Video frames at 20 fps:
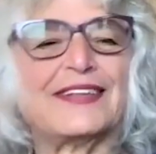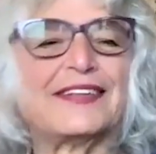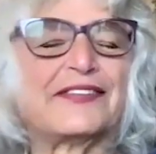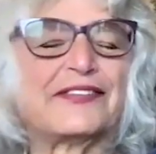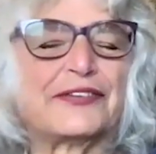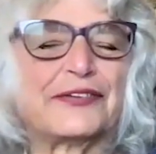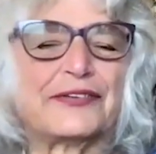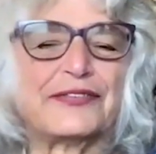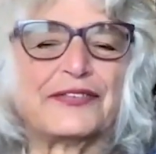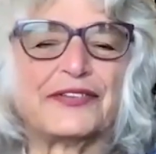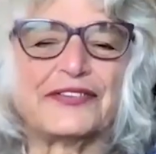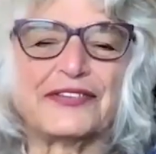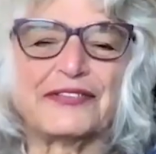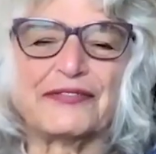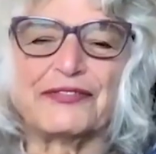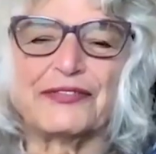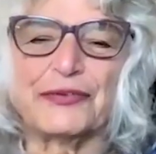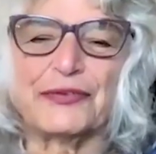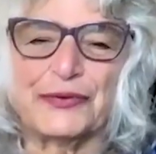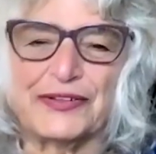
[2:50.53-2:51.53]
That sort of
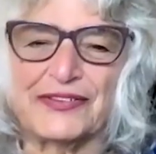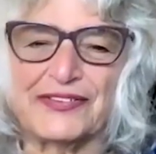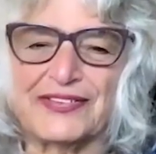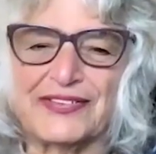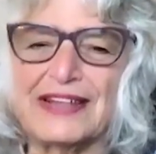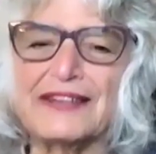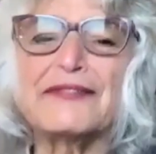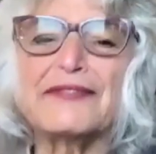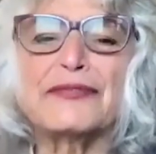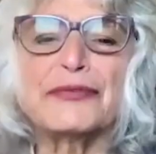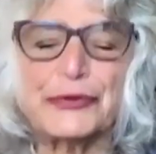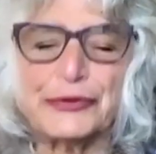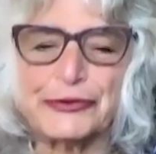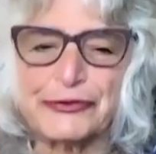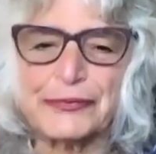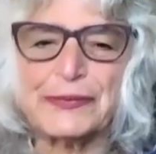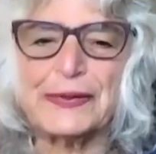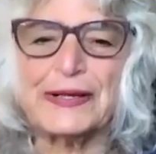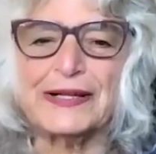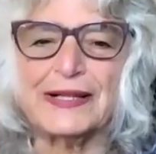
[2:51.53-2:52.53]
that
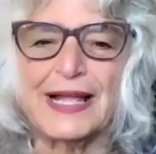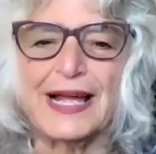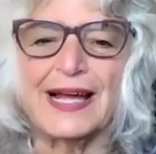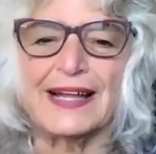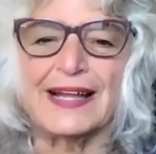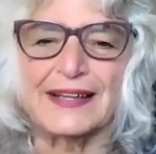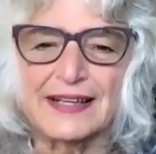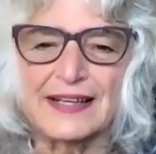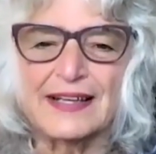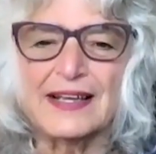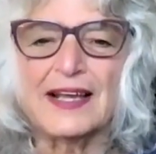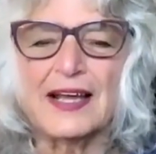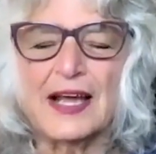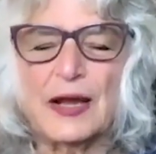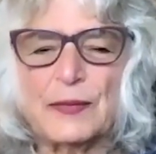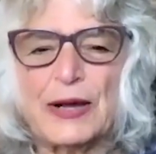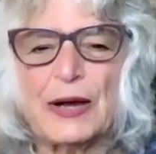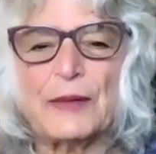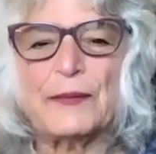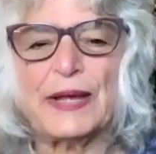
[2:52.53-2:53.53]
influenced me a lot
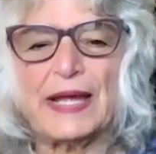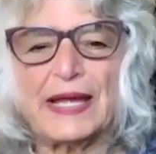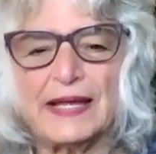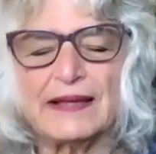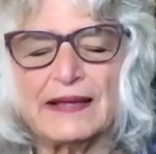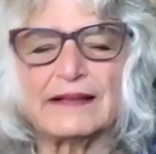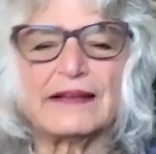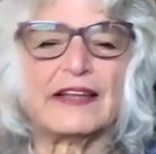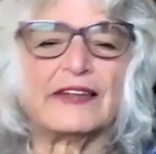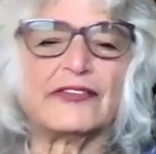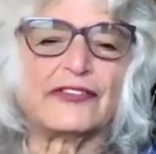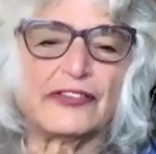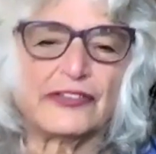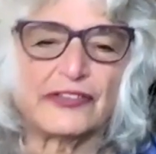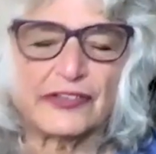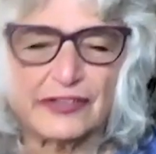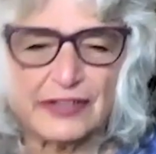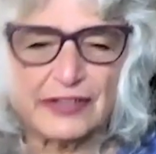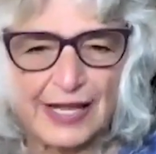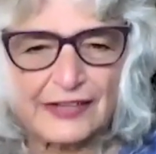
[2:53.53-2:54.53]
about paying attention
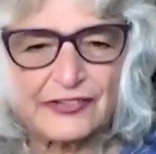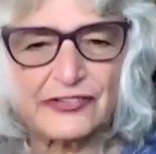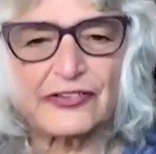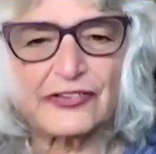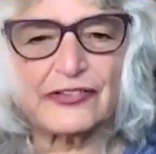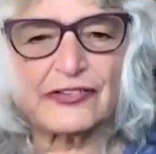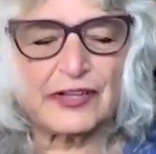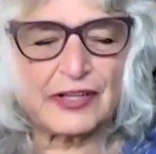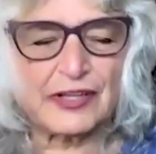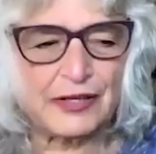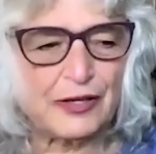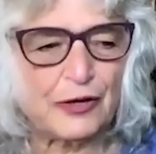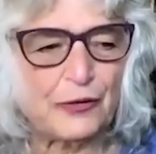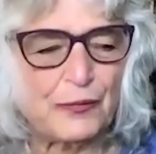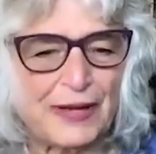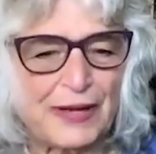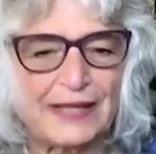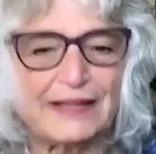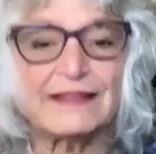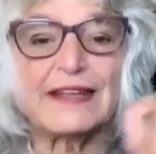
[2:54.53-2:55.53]
to not just,
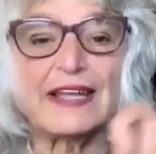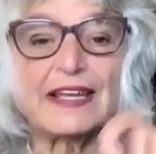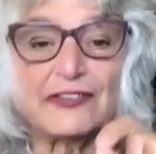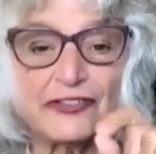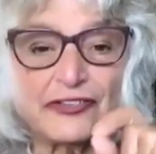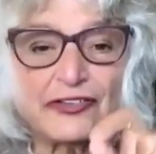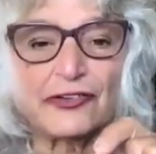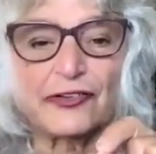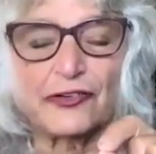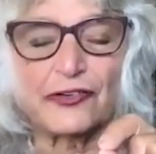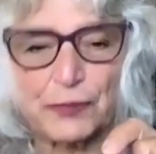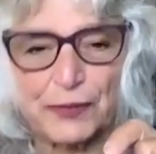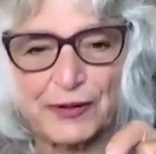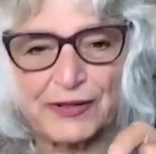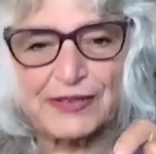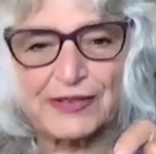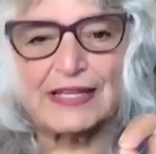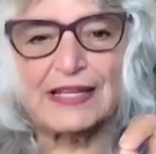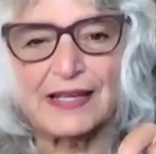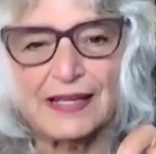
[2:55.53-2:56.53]
my intentions,
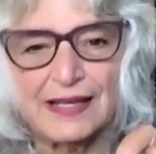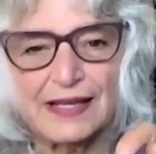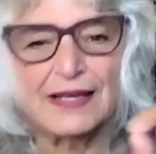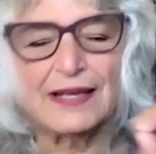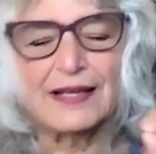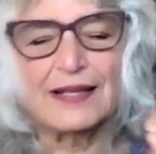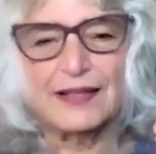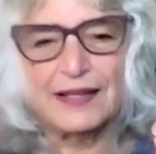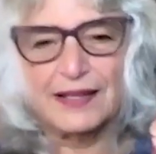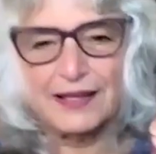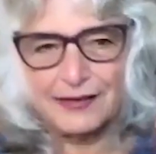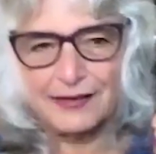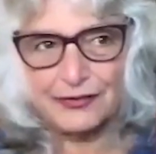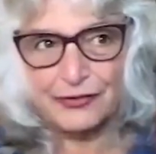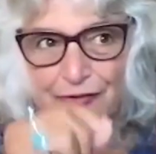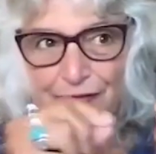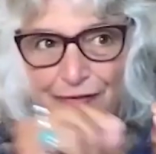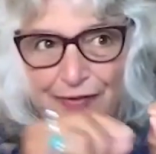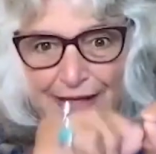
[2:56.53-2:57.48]
but the sort of